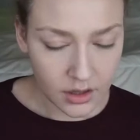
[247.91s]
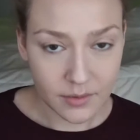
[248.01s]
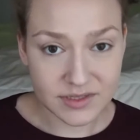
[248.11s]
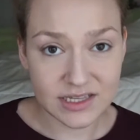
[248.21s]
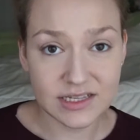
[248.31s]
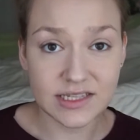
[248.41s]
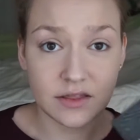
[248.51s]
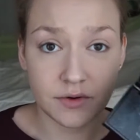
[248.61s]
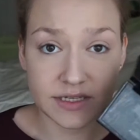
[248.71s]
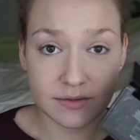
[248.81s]
I'm just gonna set
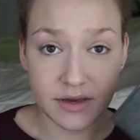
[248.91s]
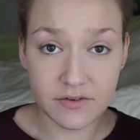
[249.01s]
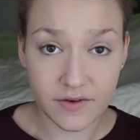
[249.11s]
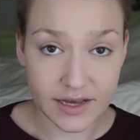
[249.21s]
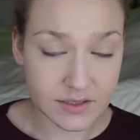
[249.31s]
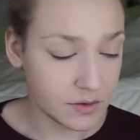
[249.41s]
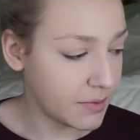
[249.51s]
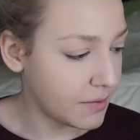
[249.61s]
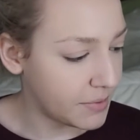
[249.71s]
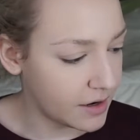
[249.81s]
the rest of my face with
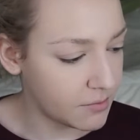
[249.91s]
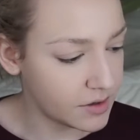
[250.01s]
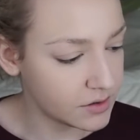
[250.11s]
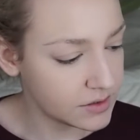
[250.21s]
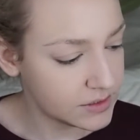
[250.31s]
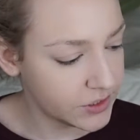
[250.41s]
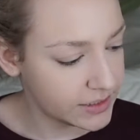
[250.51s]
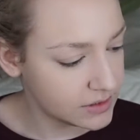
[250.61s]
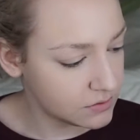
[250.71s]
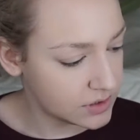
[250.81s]
my Bare Minerals
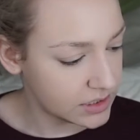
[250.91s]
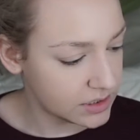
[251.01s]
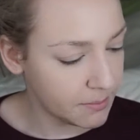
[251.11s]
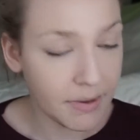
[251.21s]
Translucent